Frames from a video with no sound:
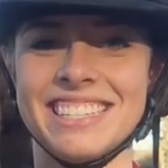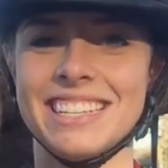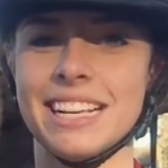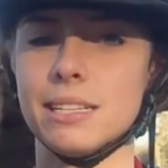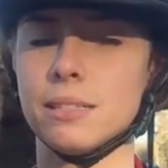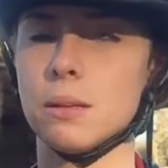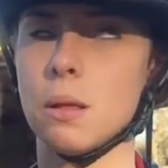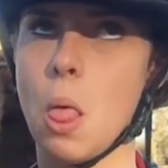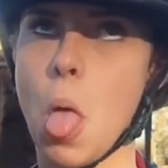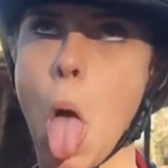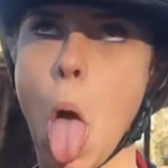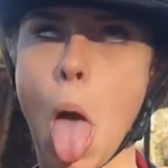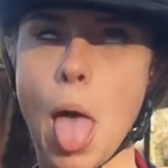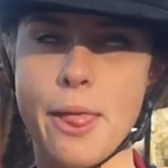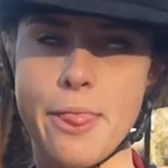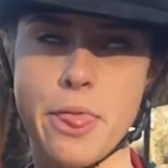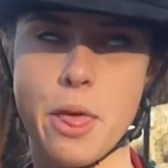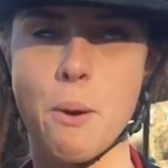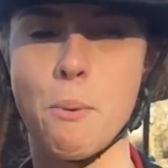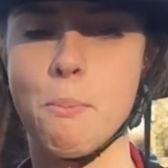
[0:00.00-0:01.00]
says
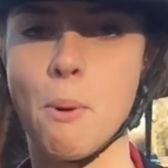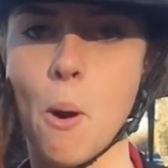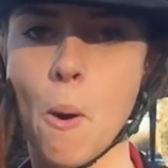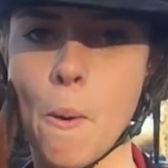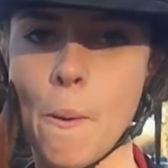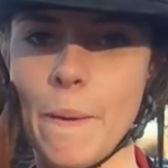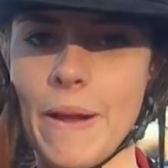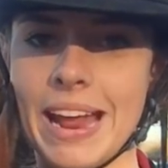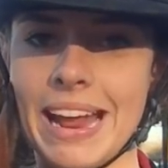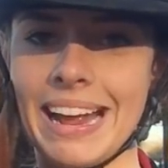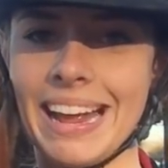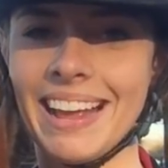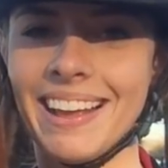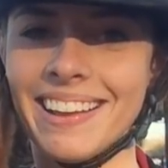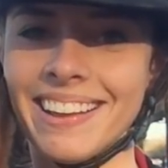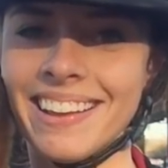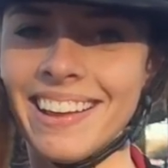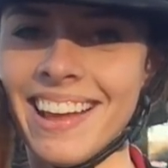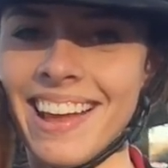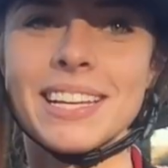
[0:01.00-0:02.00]
so boring,
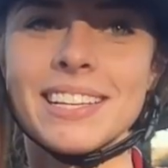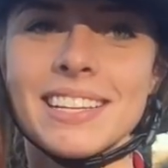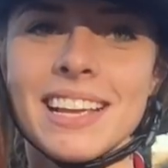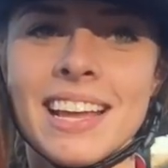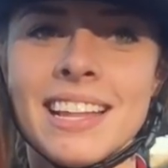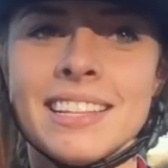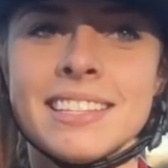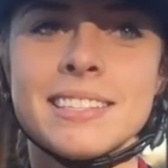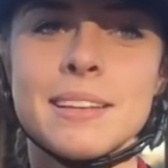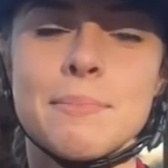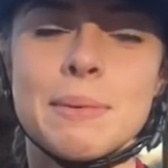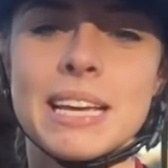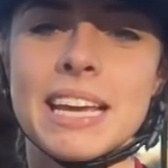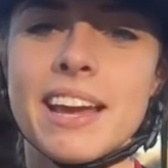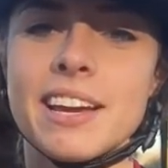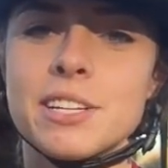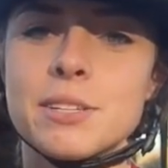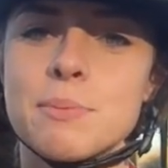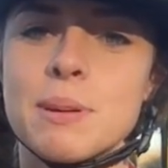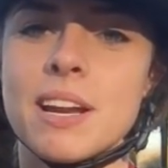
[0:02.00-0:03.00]
and some
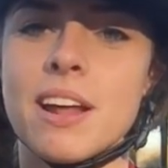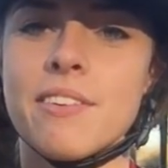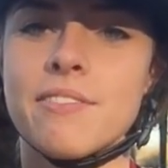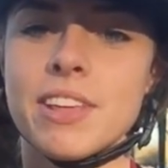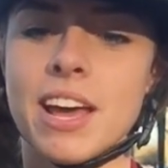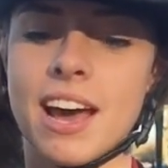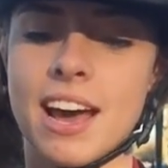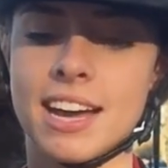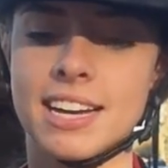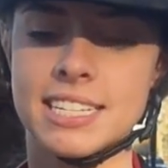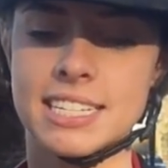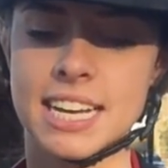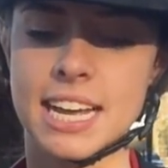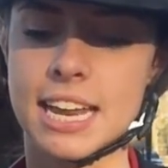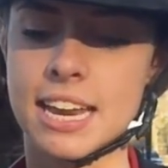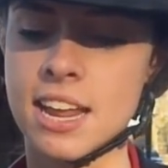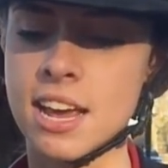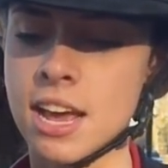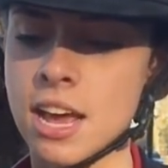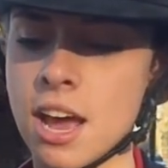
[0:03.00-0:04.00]
engagement of the hind
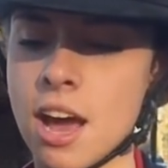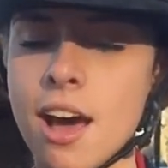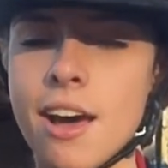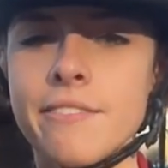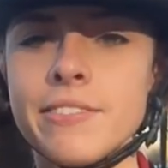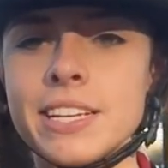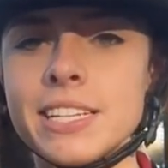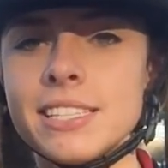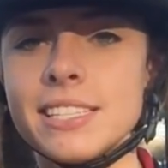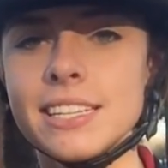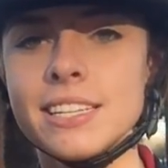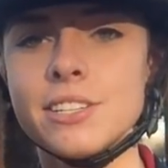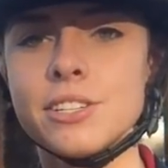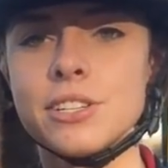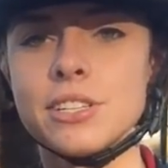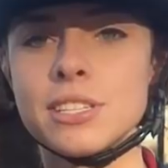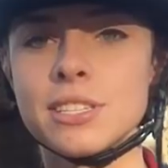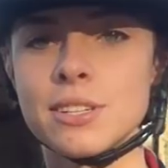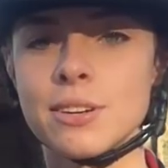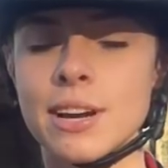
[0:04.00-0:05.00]
end. Obviously
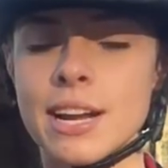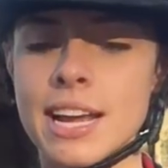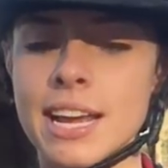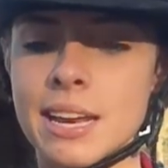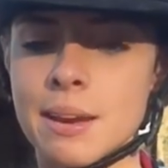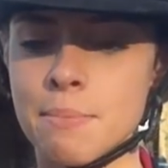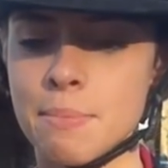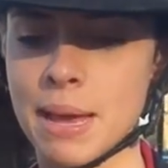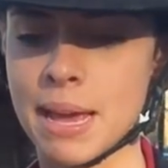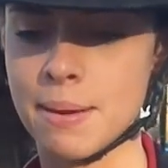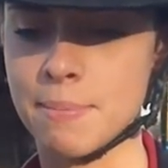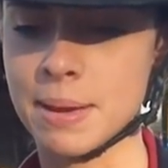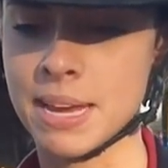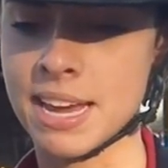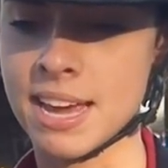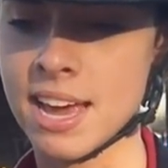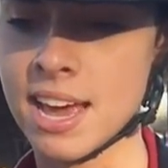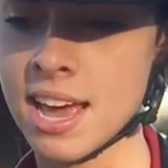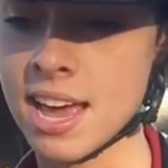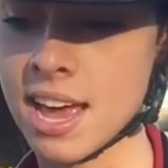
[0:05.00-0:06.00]
she's 3 and a
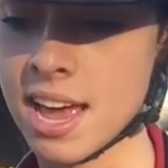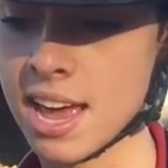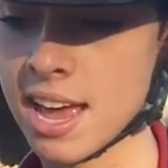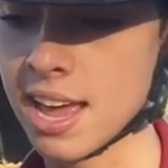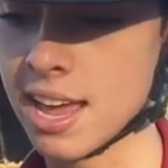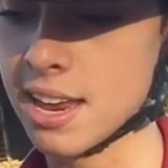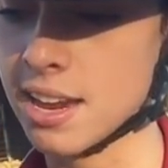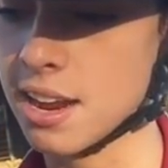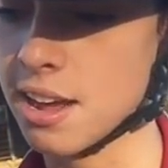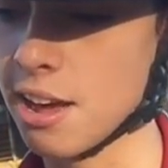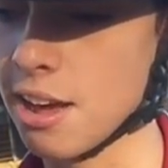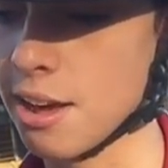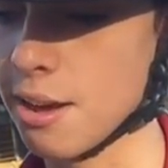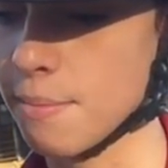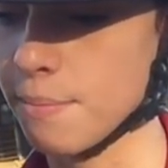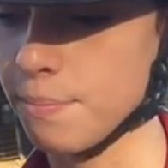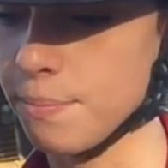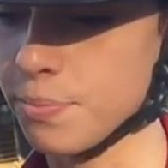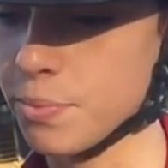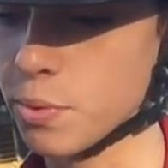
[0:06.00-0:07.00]
baby, and
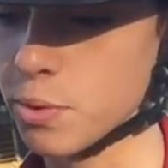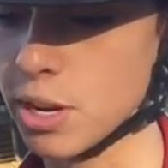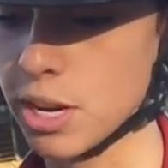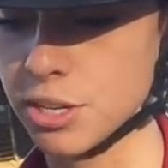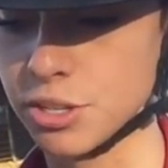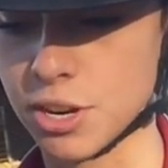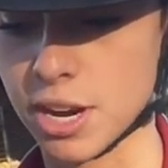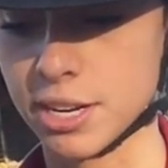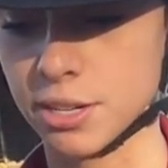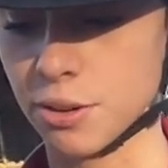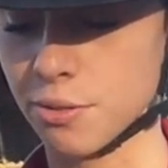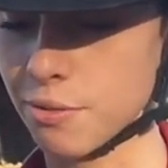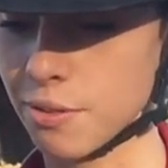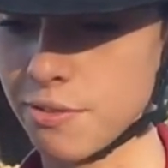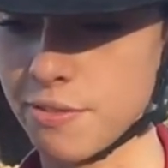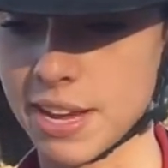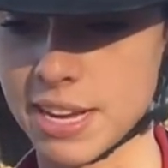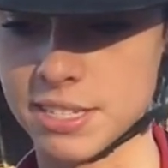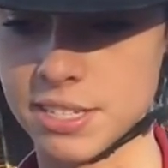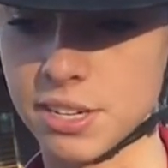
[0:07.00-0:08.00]
we're not trying to
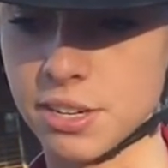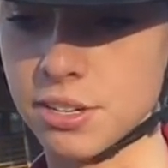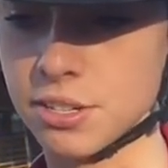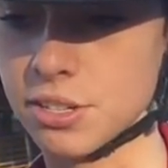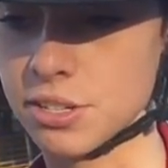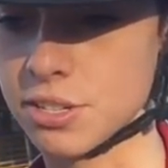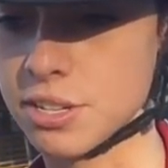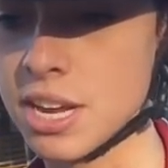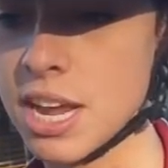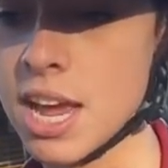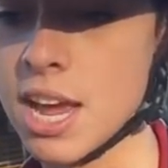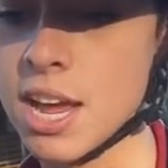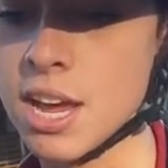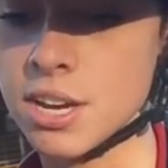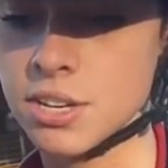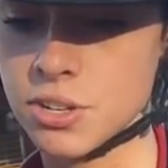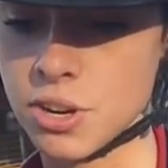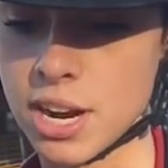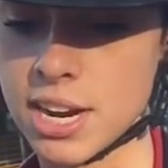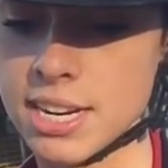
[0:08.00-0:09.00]
overface her, just
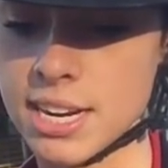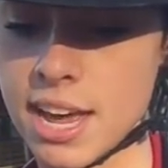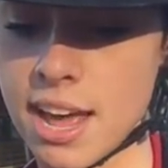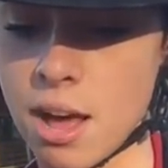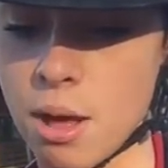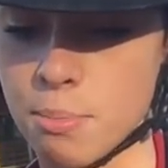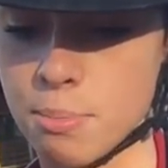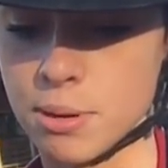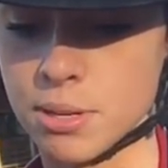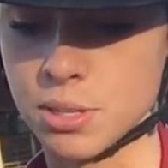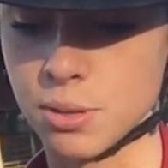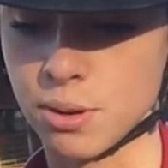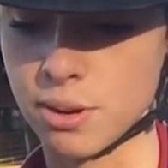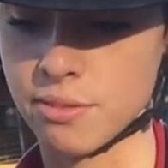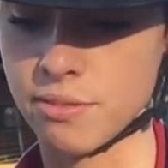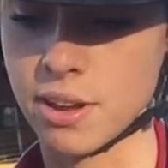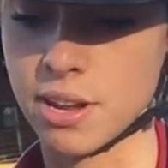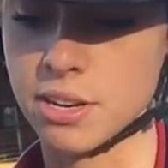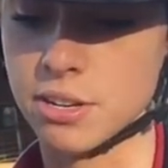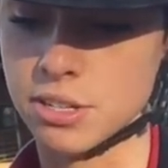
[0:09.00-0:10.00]
trying to help her sort
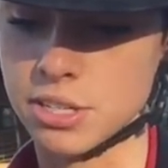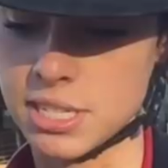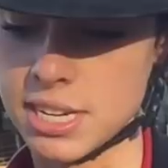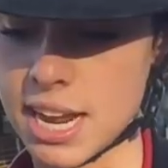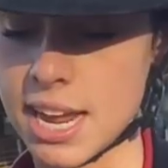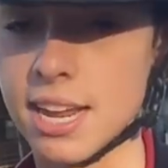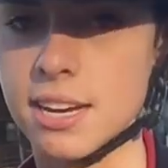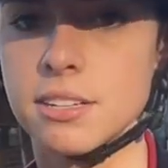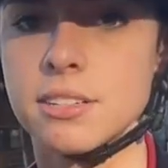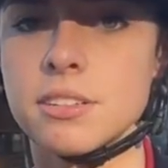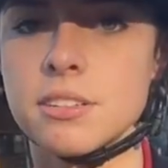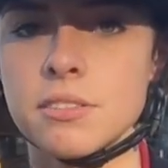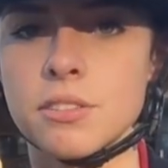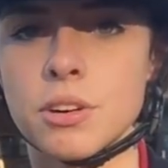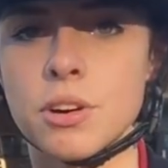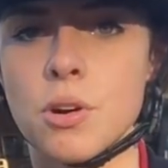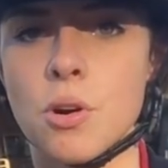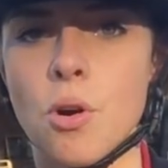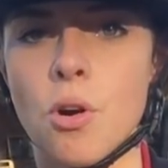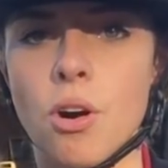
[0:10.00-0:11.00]
of understand the
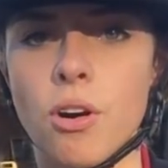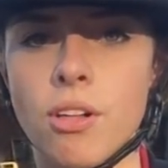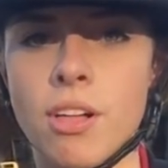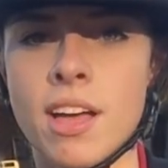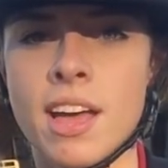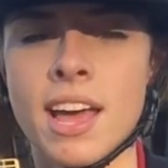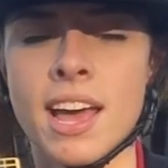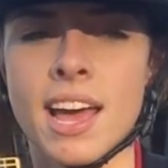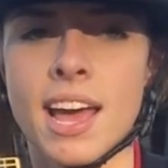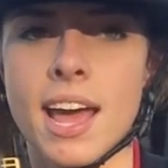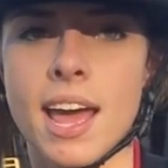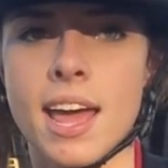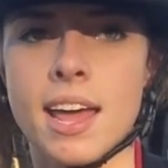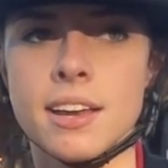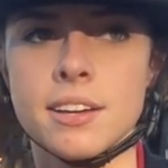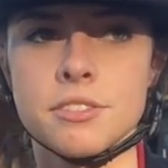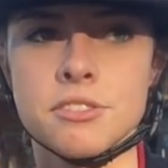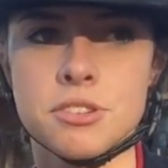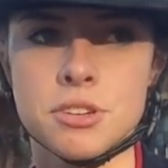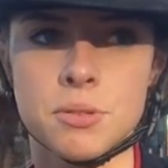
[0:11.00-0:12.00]
goal,
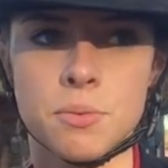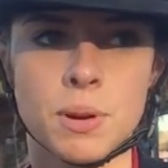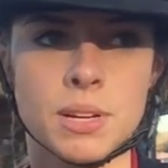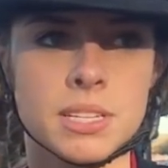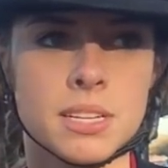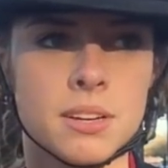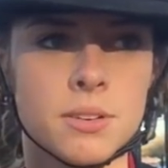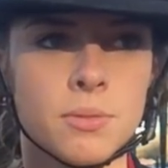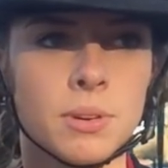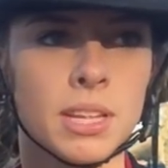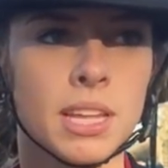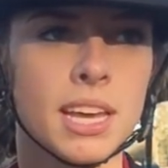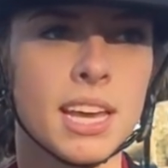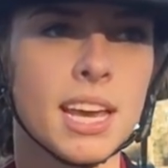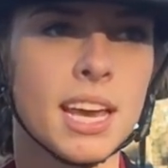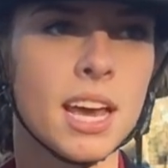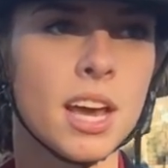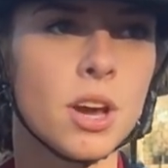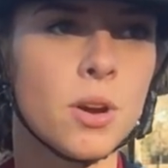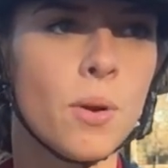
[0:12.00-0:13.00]
and she wasn't
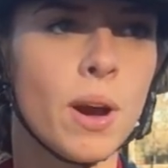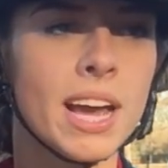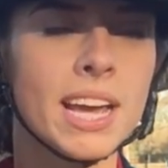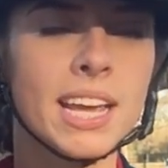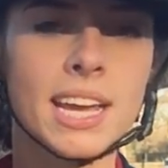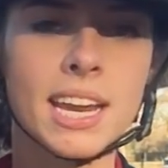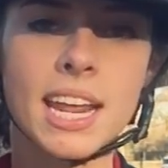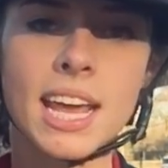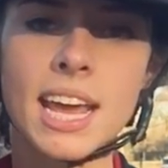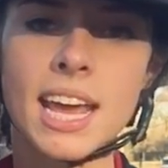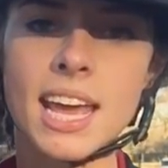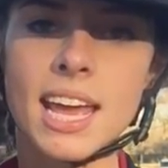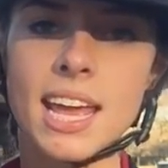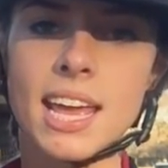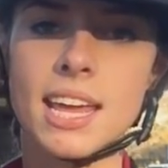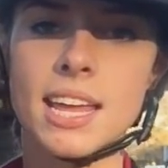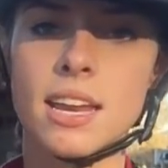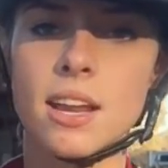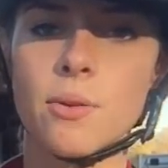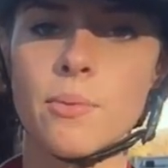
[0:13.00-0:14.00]
really quite getting it
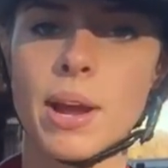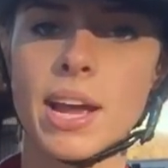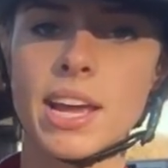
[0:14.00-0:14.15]
in a